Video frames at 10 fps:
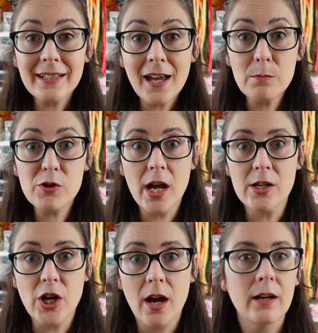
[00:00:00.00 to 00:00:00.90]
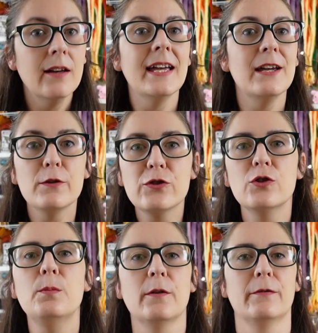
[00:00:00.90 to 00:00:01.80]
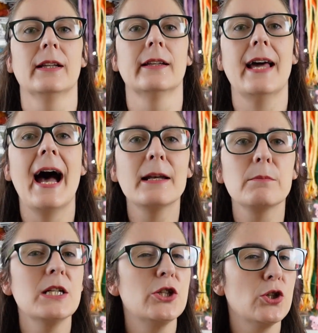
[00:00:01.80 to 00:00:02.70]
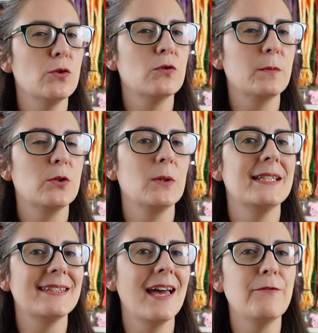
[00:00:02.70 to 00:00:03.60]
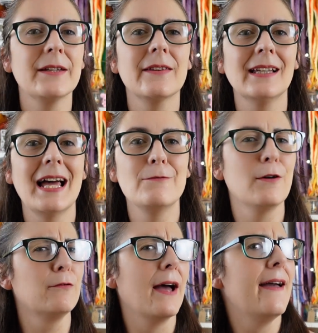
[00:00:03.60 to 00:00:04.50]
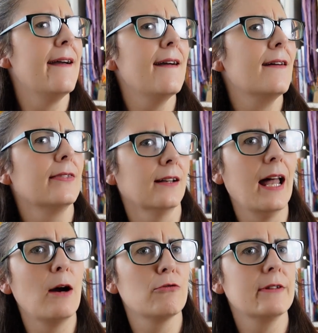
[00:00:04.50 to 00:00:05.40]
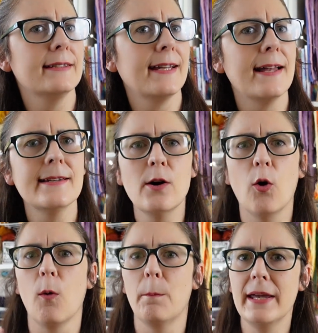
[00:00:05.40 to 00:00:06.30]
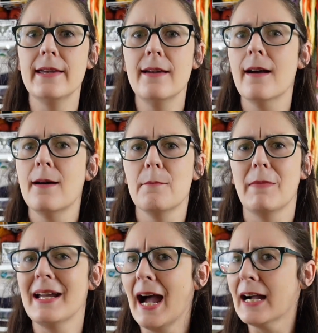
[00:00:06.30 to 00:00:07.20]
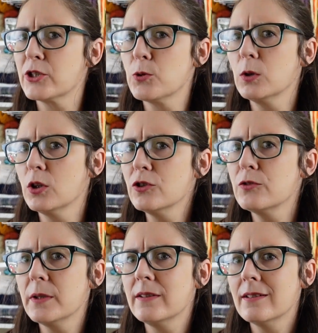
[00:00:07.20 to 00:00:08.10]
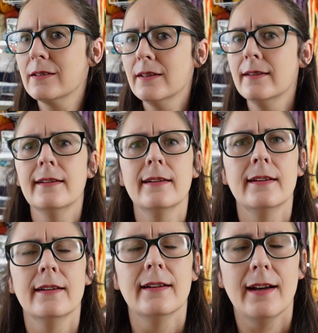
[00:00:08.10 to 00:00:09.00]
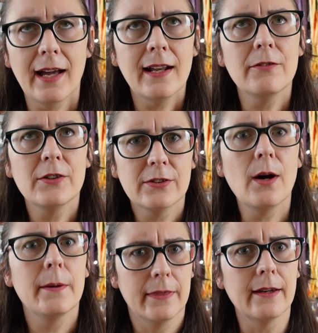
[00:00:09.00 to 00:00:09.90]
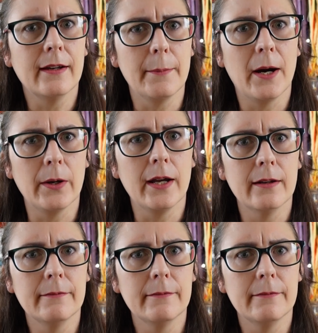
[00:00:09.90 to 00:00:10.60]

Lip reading: game changer! If a supervillain had me choose between saving the life of A, the Lowry stand, or B, my actual husband, I'd have to stop and think about it.